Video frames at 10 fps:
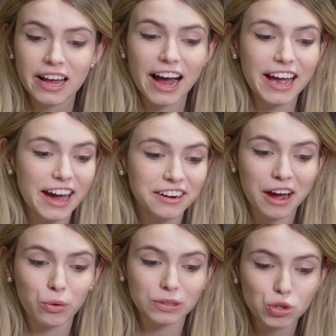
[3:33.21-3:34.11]
I had an
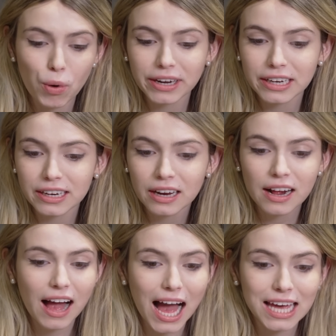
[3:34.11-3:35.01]
hour 20,
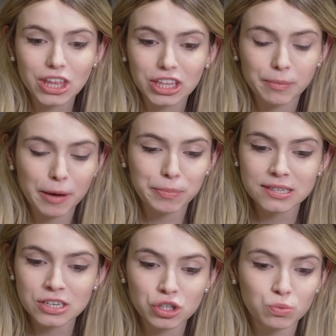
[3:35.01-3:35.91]
I thought that my
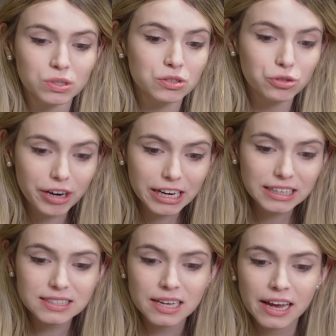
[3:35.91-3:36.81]
position was
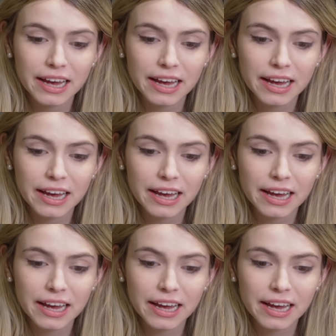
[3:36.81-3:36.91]
great,